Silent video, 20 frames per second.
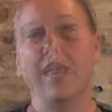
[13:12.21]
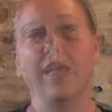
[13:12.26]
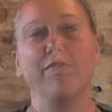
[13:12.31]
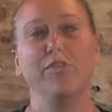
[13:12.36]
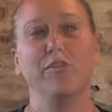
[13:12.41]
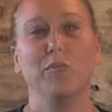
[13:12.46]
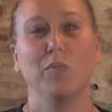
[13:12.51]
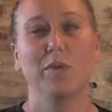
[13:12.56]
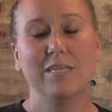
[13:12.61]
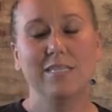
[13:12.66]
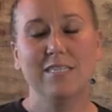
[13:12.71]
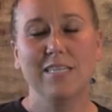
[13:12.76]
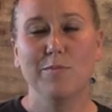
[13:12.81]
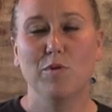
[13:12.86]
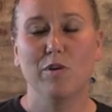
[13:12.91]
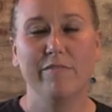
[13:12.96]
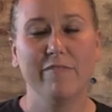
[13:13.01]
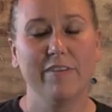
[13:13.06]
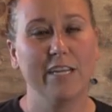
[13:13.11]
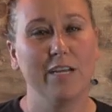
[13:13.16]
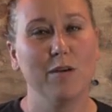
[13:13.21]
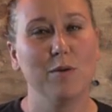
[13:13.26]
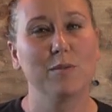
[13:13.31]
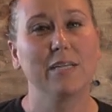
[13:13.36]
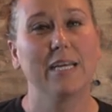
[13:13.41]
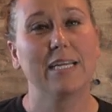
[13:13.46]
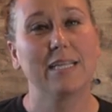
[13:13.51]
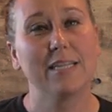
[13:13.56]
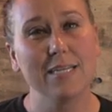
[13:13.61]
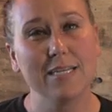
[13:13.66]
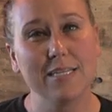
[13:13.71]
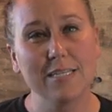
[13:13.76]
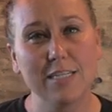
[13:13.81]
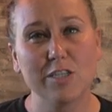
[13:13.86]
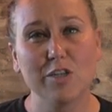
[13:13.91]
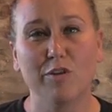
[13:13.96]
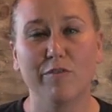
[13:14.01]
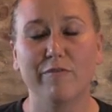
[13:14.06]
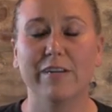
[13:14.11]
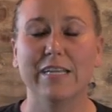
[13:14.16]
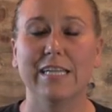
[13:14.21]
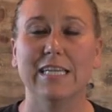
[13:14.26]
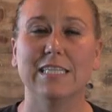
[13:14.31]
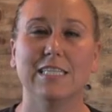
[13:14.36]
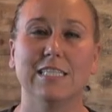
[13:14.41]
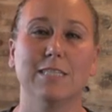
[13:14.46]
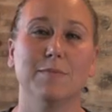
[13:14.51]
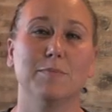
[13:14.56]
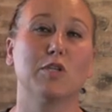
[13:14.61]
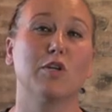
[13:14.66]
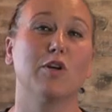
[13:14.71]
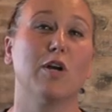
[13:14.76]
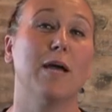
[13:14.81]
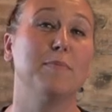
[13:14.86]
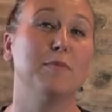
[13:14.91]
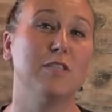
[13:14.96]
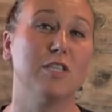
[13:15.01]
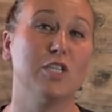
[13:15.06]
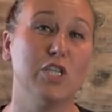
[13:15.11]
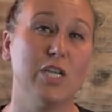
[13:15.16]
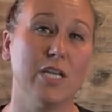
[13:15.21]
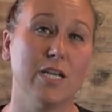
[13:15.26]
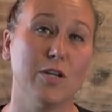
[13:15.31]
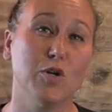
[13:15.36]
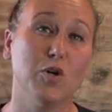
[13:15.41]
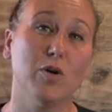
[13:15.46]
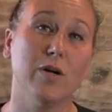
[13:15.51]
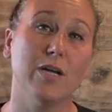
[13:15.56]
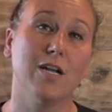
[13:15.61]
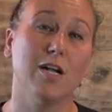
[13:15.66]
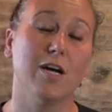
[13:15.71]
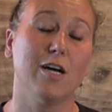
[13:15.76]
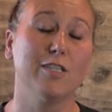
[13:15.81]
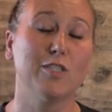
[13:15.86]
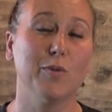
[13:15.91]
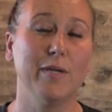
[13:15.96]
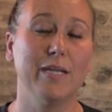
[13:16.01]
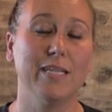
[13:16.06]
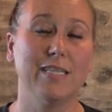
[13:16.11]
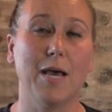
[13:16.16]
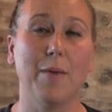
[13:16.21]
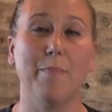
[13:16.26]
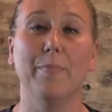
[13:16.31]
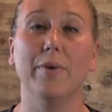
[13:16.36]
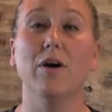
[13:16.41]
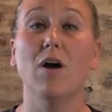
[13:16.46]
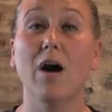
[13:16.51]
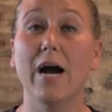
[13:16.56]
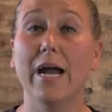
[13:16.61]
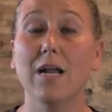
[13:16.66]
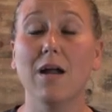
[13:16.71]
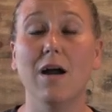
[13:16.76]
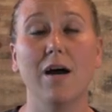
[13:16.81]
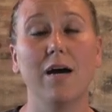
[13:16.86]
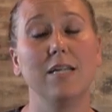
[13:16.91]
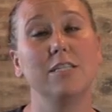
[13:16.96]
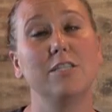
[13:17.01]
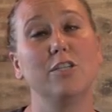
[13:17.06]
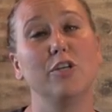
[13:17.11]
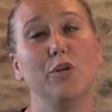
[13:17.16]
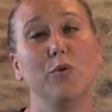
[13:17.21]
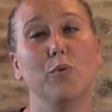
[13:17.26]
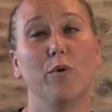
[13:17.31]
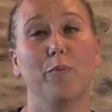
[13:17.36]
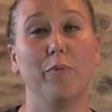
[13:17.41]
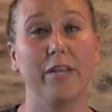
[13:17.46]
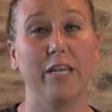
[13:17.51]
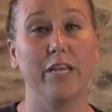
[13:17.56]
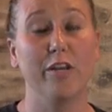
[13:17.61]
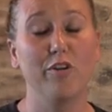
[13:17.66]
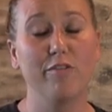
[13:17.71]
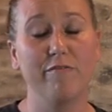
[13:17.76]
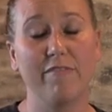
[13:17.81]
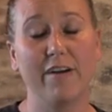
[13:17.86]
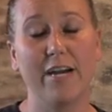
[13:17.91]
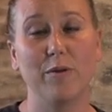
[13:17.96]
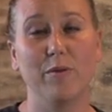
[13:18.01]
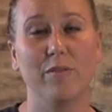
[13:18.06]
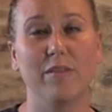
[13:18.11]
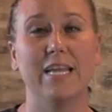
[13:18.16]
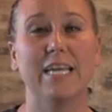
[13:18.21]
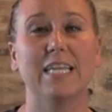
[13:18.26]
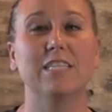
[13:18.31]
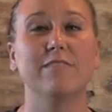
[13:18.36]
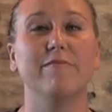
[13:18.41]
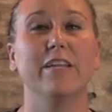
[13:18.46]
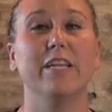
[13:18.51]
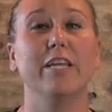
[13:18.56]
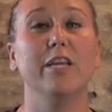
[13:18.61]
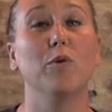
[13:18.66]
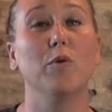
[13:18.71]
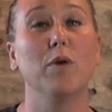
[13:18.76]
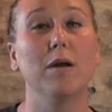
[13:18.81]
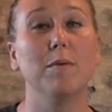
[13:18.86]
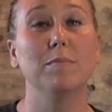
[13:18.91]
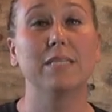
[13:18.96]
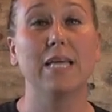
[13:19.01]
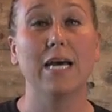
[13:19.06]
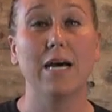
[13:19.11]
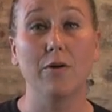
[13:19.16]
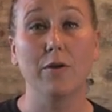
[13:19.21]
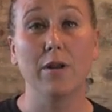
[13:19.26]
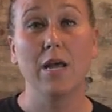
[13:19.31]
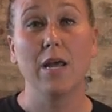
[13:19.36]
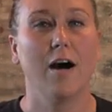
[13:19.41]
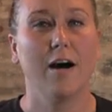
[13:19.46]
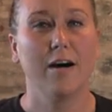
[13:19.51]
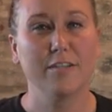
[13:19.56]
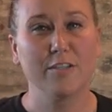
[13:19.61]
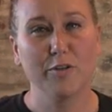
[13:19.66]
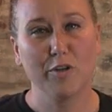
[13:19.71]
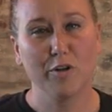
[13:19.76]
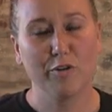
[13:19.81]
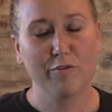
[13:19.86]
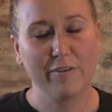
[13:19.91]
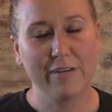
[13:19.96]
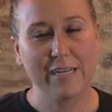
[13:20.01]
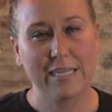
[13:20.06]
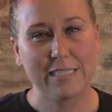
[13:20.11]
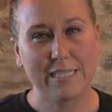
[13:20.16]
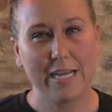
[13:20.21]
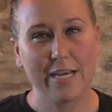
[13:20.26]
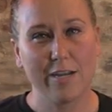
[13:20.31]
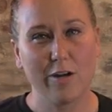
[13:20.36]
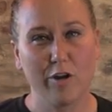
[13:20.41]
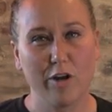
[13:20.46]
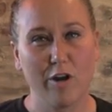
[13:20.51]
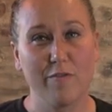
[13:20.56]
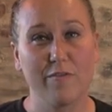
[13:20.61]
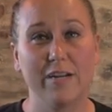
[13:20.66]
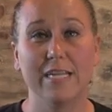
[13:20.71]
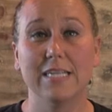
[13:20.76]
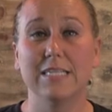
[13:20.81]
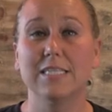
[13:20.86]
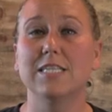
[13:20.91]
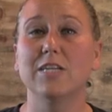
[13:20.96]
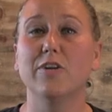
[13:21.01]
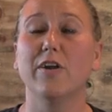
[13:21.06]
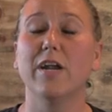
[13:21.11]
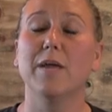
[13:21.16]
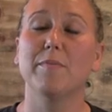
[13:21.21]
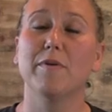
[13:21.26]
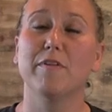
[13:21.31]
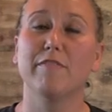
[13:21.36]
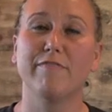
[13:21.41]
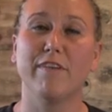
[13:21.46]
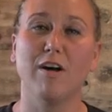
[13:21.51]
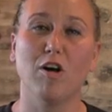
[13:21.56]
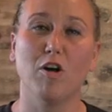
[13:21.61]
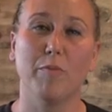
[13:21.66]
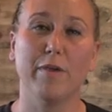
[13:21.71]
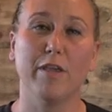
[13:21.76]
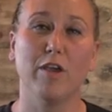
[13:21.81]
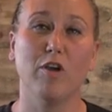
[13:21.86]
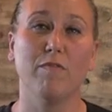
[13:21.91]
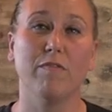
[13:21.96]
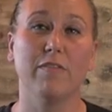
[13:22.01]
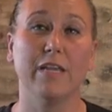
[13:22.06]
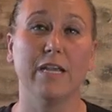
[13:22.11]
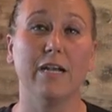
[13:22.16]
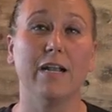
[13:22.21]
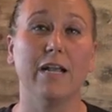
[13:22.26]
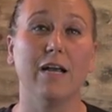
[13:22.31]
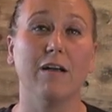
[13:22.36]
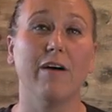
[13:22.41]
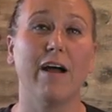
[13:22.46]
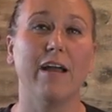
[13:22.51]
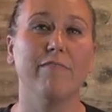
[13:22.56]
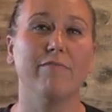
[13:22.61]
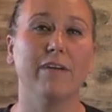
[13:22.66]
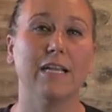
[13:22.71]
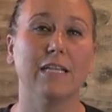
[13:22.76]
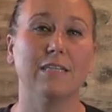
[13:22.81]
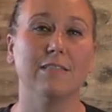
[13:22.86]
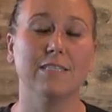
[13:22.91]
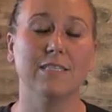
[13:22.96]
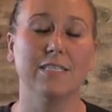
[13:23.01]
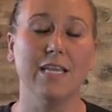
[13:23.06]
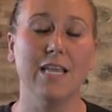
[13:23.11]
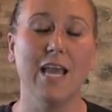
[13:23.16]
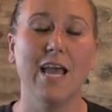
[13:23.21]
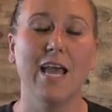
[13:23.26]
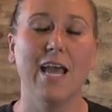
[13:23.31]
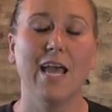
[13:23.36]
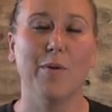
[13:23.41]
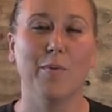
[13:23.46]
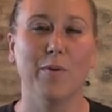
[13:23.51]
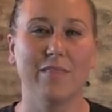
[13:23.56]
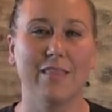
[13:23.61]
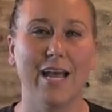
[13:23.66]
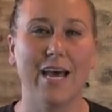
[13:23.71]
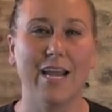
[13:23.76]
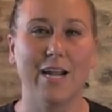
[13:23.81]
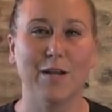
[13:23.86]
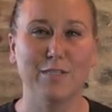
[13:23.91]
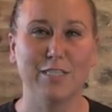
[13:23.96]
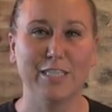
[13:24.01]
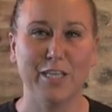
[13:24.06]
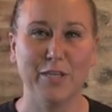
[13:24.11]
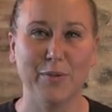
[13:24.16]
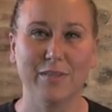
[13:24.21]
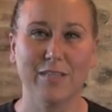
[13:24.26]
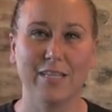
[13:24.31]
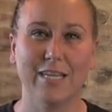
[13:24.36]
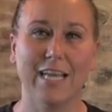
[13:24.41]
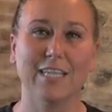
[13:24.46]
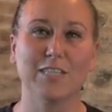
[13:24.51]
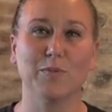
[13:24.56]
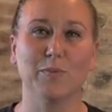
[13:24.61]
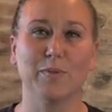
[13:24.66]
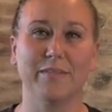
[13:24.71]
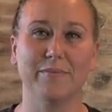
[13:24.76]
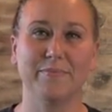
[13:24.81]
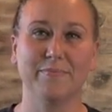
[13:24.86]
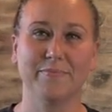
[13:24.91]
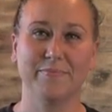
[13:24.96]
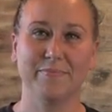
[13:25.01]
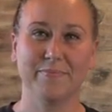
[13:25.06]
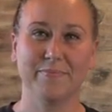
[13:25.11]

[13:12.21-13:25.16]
If you want to see more videos like this, don't forget to subscribe to the channel and also hit that bell icon so you will be notified when the next video comes out. Also, don't forget to head on over to Instagram and follow me over there at Life Like Lizzie. And with that, I'll see you on the next one.